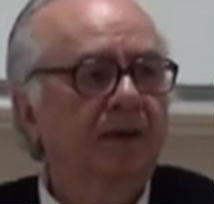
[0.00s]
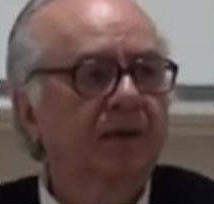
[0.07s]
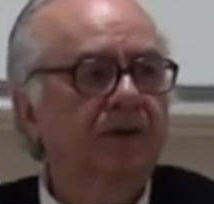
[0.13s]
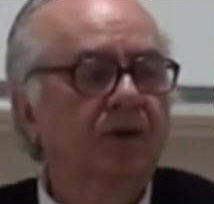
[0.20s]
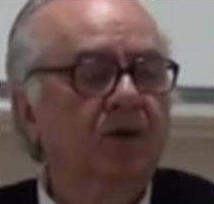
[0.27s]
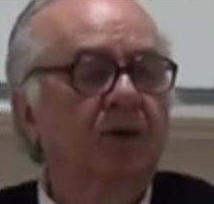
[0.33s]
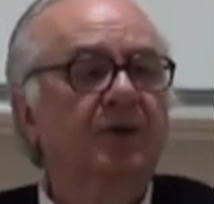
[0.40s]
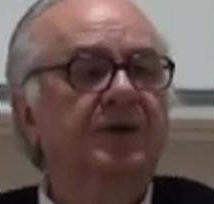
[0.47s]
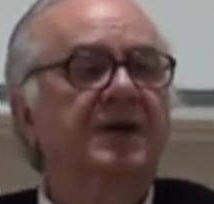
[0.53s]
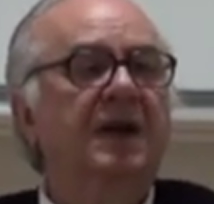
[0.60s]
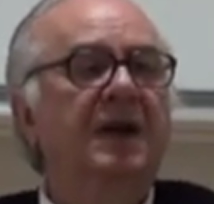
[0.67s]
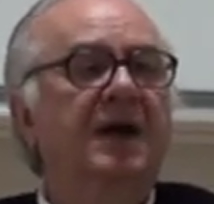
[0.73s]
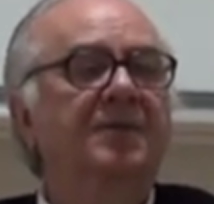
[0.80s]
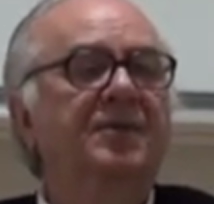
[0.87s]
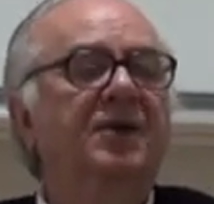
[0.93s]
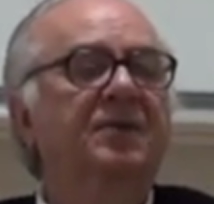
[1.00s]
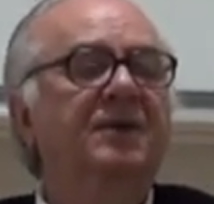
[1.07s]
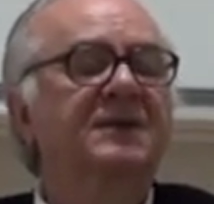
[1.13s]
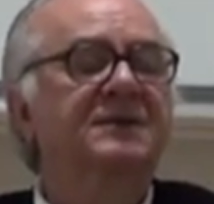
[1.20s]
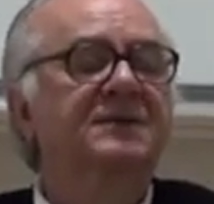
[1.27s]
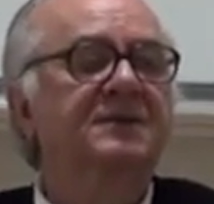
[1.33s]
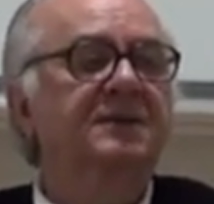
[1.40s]
The colonial library
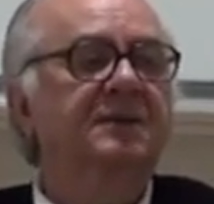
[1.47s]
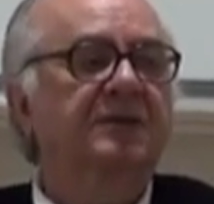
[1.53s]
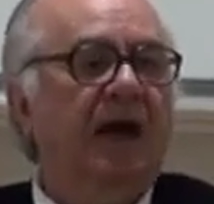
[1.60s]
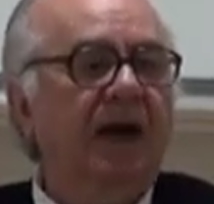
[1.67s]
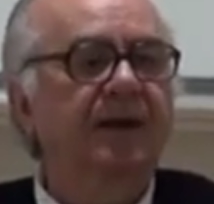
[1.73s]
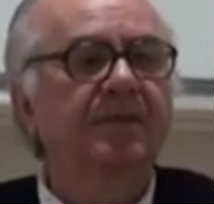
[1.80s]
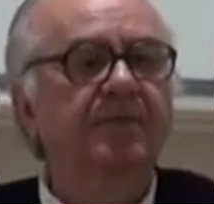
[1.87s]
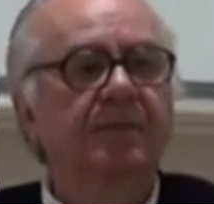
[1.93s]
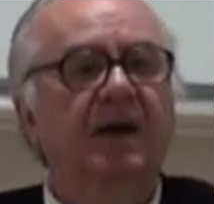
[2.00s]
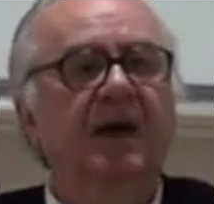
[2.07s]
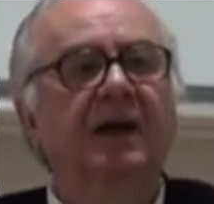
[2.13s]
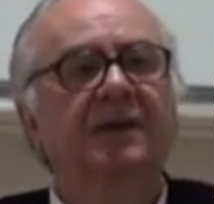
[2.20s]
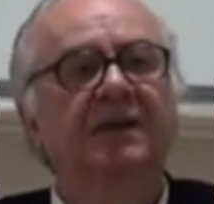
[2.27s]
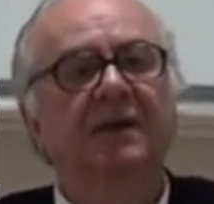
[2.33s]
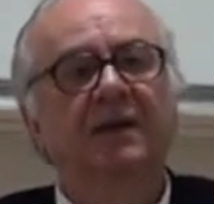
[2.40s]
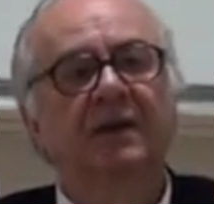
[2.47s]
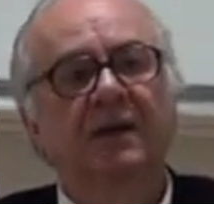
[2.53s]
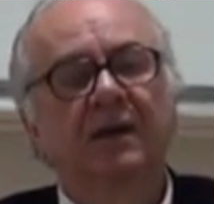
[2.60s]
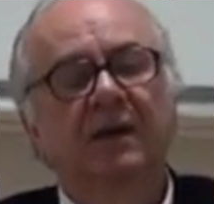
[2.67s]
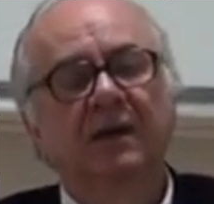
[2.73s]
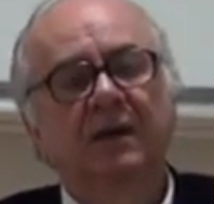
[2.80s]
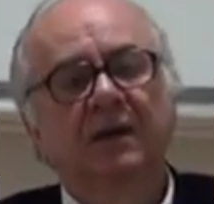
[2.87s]
was done by the,
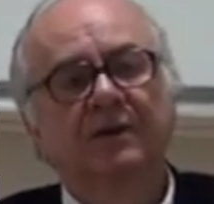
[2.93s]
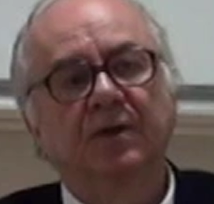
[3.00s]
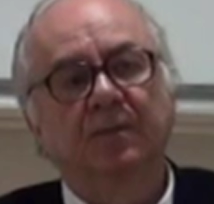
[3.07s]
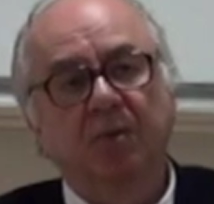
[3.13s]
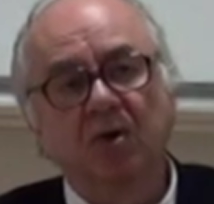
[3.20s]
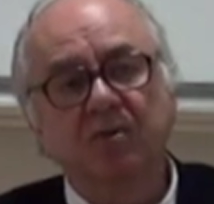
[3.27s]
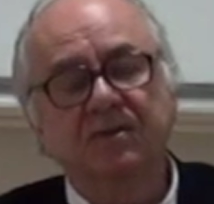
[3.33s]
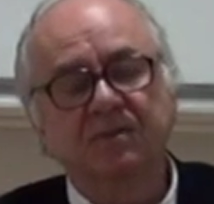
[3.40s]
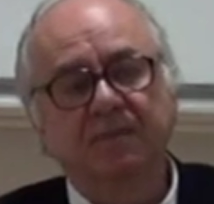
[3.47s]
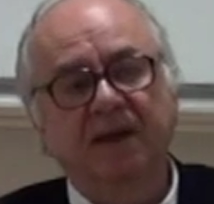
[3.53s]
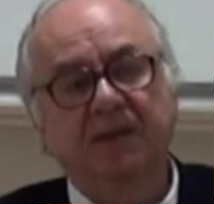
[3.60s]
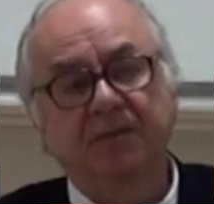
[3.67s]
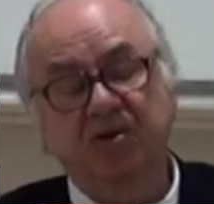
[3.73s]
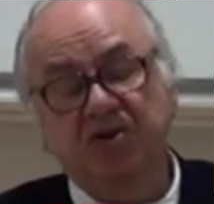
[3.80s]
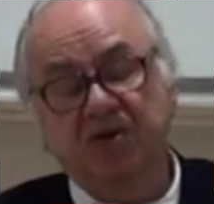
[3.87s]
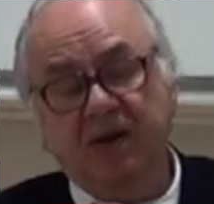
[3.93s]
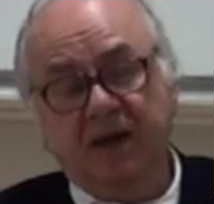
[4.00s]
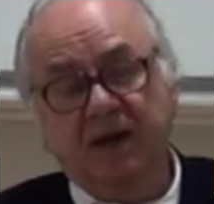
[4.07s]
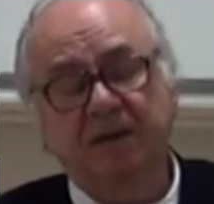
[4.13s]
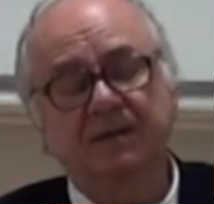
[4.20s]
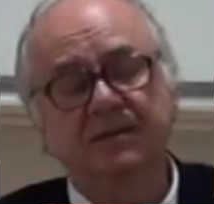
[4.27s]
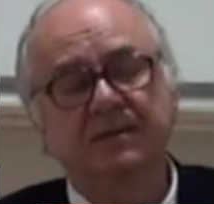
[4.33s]
the books, by the
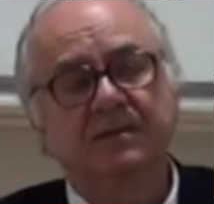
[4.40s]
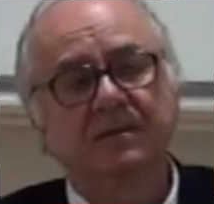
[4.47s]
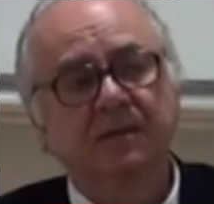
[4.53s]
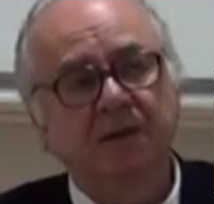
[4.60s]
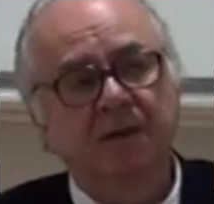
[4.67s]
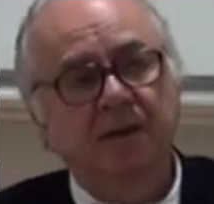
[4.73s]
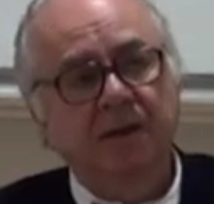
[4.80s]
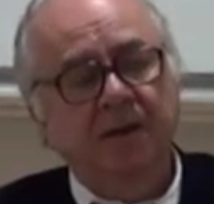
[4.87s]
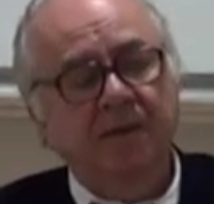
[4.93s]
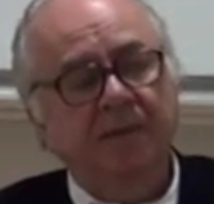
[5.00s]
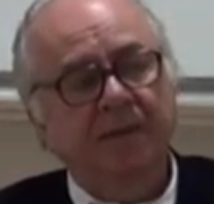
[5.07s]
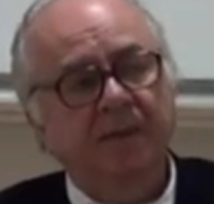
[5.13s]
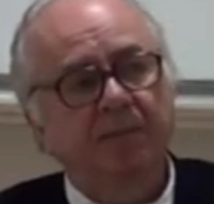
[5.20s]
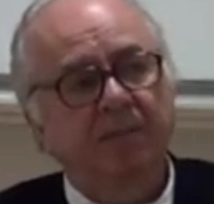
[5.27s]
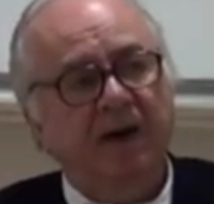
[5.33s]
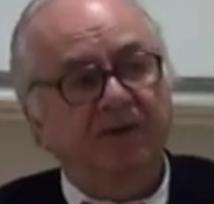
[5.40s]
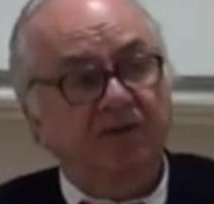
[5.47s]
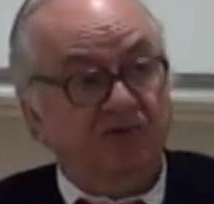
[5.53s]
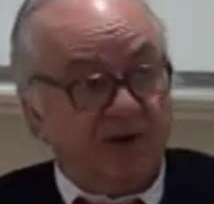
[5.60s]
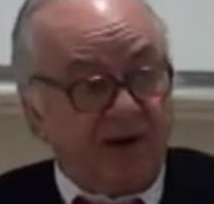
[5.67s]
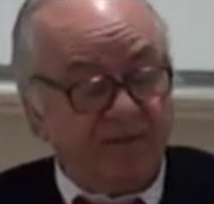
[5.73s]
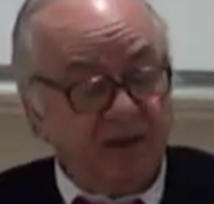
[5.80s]
missionaries, by the
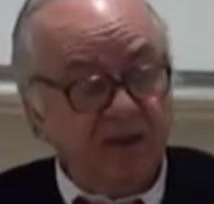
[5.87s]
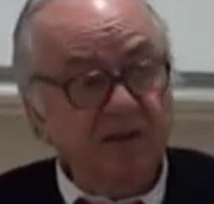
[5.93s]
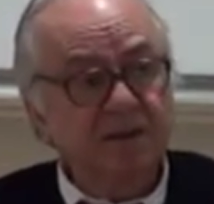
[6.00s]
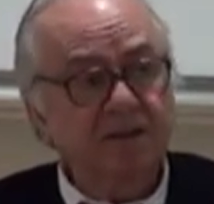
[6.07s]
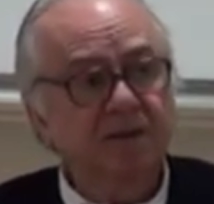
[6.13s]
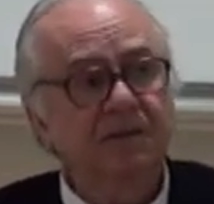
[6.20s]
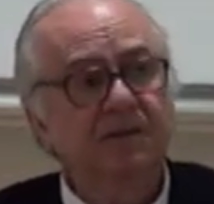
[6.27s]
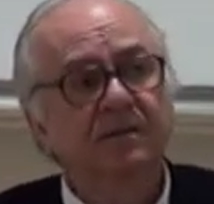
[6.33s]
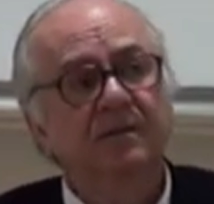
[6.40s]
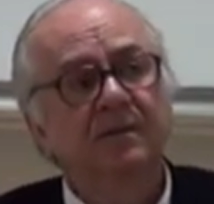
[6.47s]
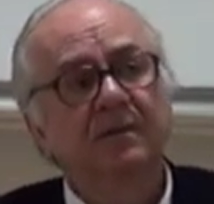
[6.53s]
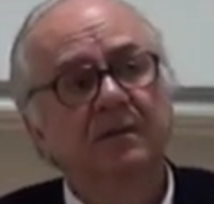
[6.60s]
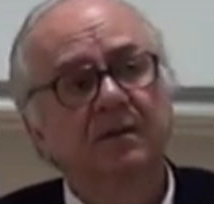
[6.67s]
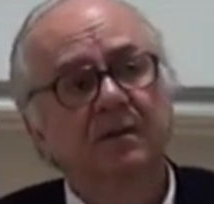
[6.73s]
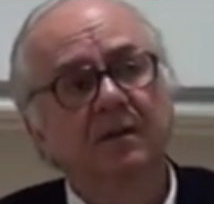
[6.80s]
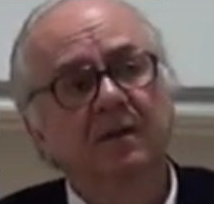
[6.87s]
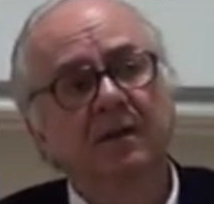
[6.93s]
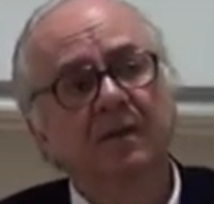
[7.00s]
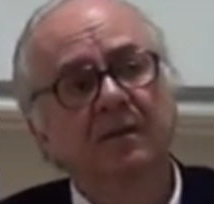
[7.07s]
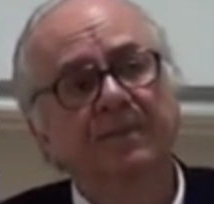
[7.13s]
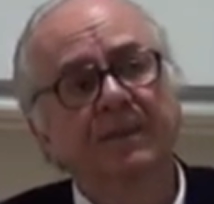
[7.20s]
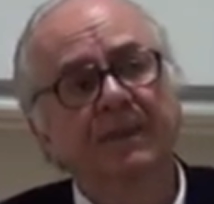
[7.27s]
travelers,
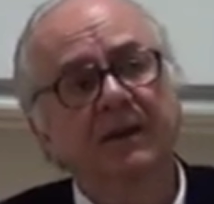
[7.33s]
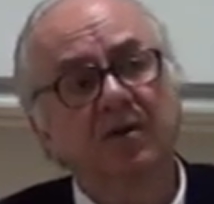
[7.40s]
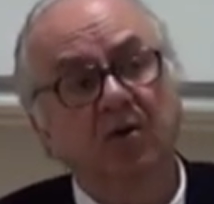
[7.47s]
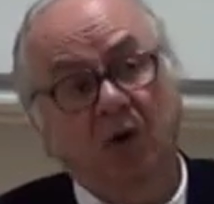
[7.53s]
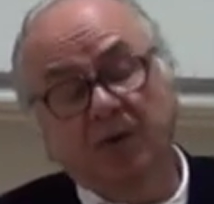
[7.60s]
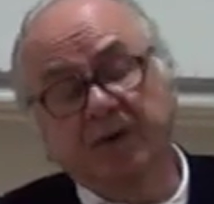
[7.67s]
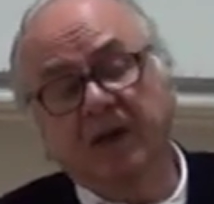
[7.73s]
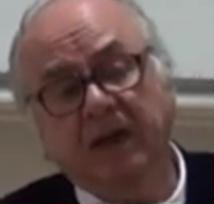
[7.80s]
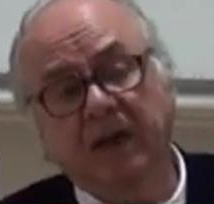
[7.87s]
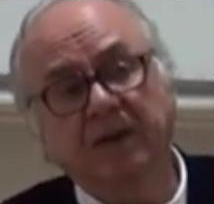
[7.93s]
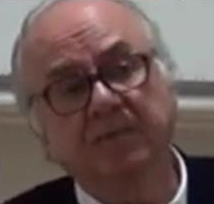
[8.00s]
colonial